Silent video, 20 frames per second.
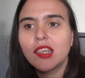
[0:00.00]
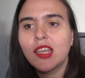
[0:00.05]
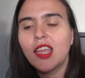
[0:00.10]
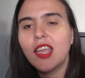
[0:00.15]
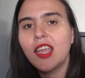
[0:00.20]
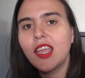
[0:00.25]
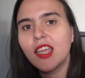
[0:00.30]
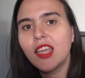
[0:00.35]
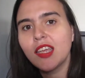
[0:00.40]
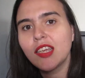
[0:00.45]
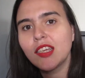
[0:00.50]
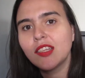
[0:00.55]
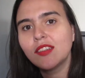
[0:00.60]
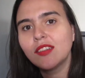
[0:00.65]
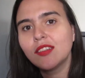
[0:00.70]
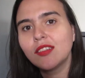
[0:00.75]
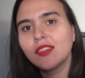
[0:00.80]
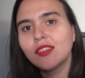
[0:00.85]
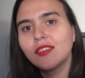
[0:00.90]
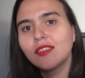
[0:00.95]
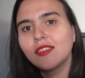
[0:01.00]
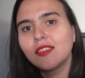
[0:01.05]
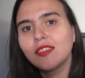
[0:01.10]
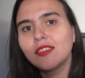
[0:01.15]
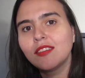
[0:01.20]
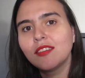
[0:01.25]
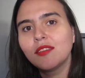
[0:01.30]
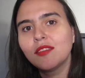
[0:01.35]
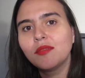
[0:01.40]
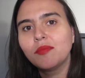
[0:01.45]
and
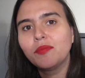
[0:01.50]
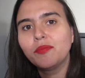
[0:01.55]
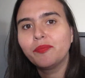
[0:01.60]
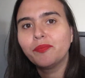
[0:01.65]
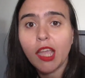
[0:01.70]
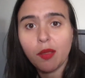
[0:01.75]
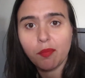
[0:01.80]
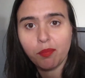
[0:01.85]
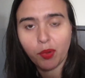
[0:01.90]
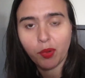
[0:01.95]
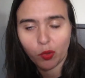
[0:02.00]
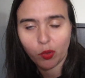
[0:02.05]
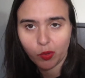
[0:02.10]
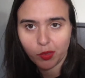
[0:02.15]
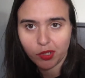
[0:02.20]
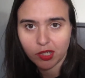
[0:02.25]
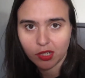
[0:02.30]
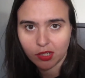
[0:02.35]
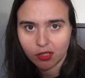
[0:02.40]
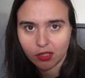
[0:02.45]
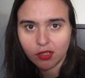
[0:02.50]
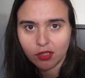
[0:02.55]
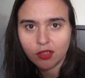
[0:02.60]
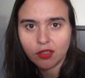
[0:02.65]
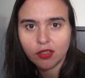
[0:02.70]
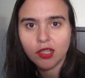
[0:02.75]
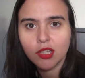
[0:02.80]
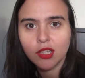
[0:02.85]
important